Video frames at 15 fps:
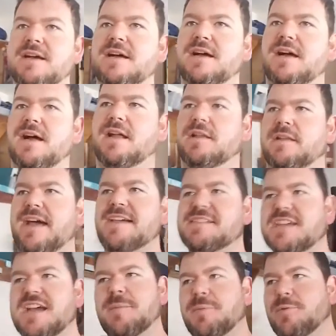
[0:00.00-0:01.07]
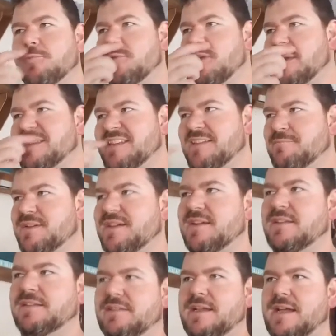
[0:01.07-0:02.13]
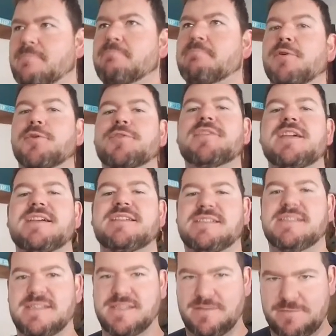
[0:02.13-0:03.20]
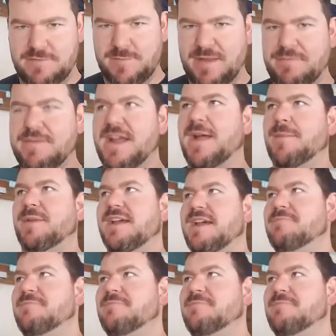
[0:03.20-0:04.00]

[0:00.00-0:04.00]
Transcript: Uh, last couple of weeks have been like birthday season for my family.